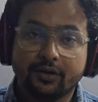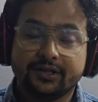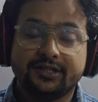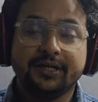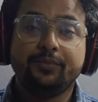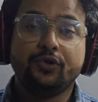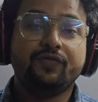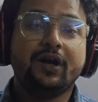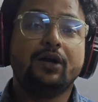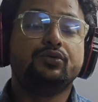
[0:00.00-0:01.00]
concept
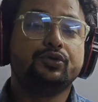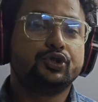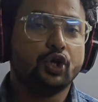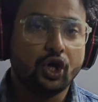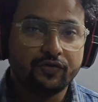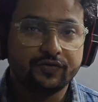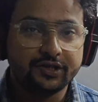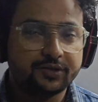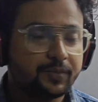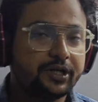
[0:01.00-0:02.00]
of how to solve
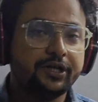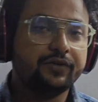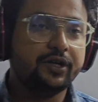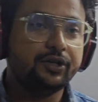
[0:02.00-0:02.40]
this particular